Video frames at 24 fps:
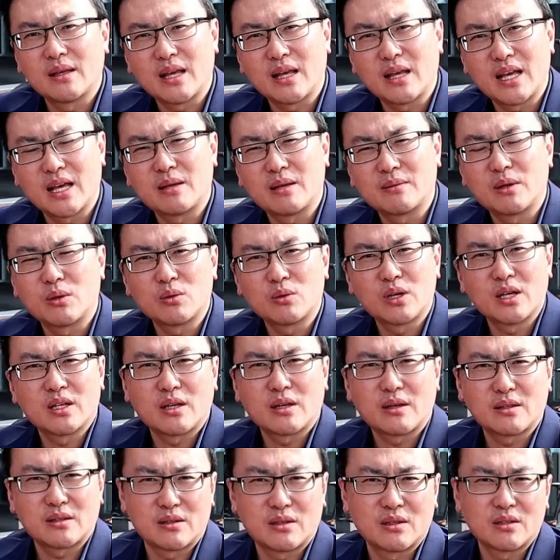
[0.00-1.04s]
Hey
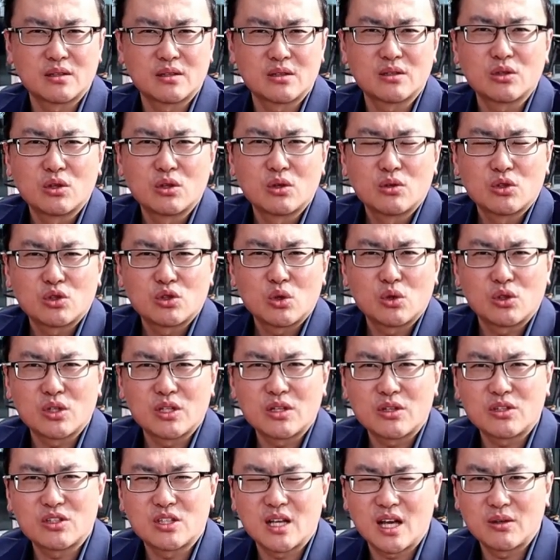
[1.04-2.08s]
everyone, you
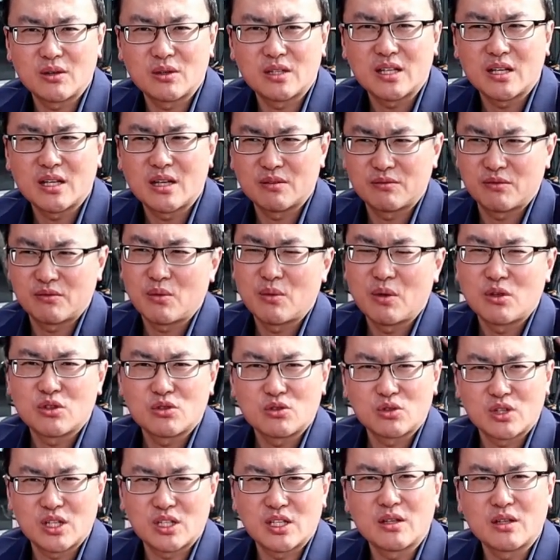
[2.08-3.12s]
Jordan Zhao here from
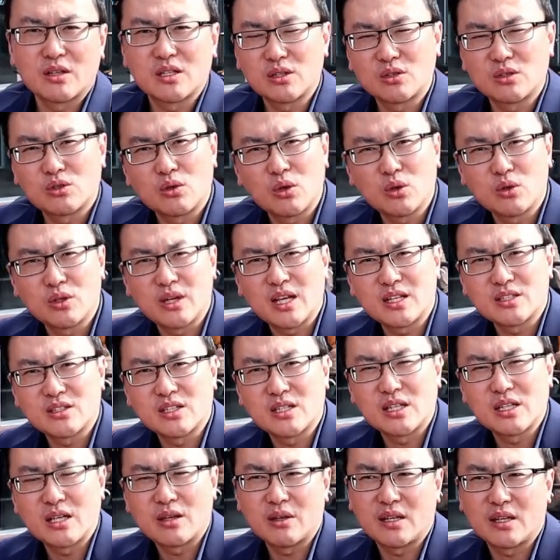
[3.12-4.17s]
Australian Control
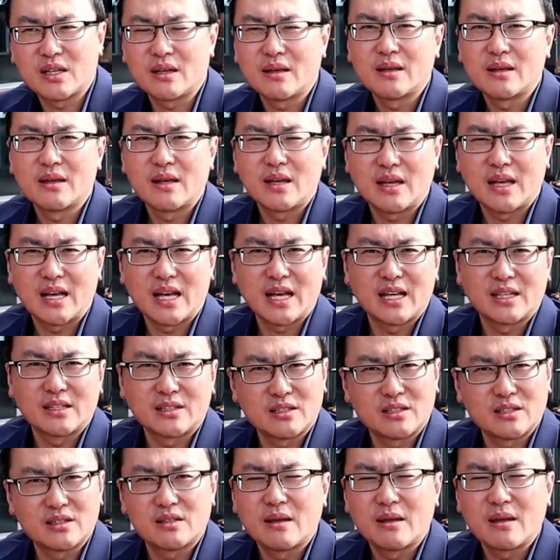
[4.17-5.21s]
Engineering,
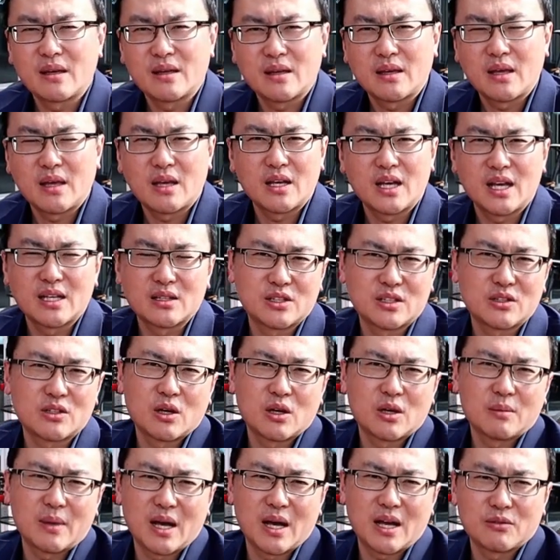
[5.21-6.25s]
ACE. I just
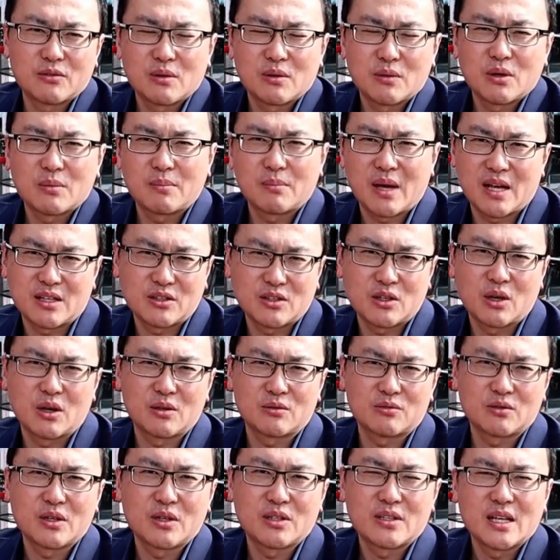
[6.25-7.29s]
got back from the best
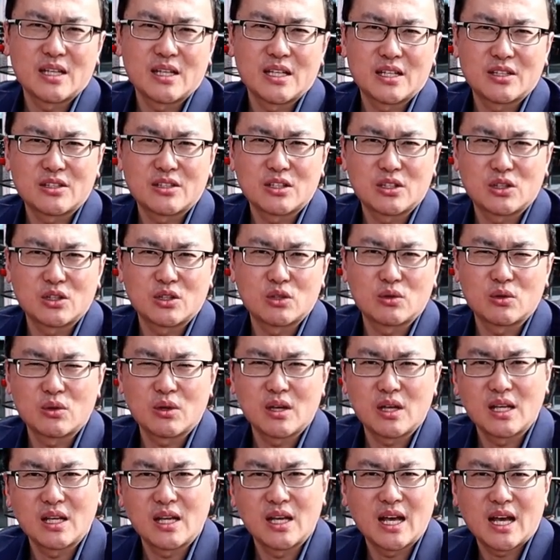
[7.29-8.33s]
conference at ECU
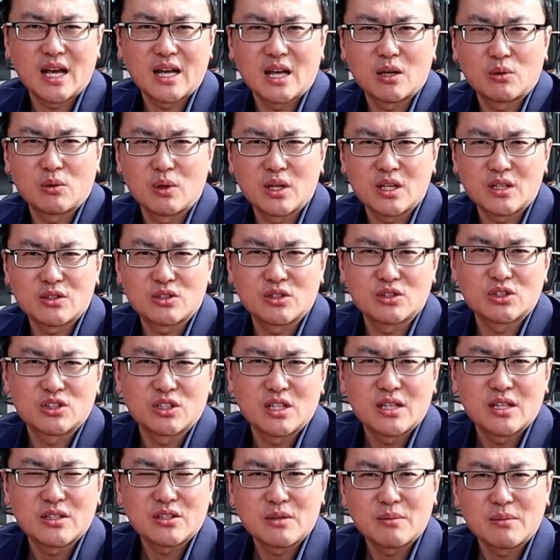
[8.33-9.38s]
and I wanted to
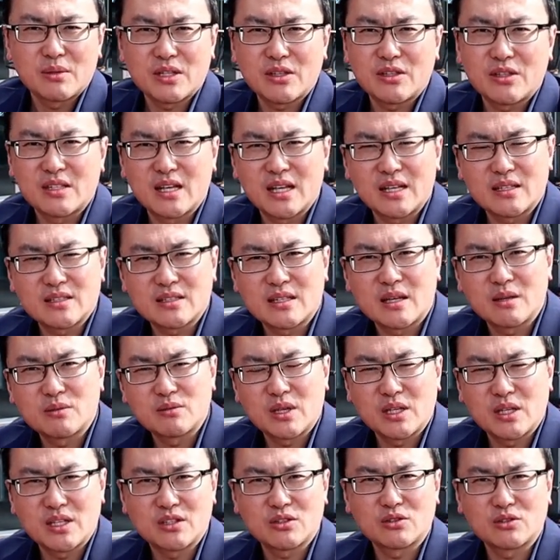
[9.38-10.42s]
share some insights that
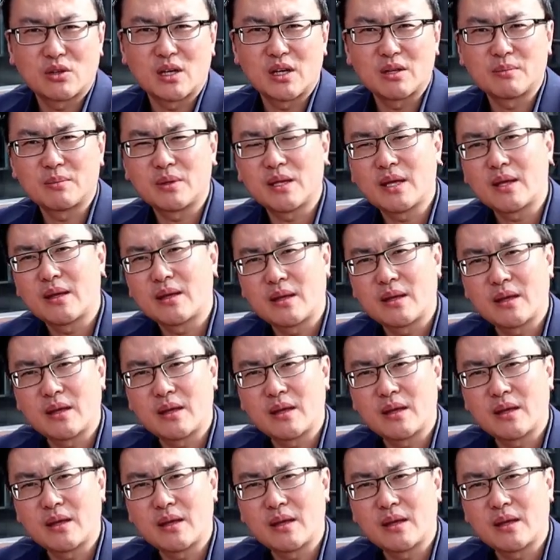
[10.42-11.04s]
really struck me.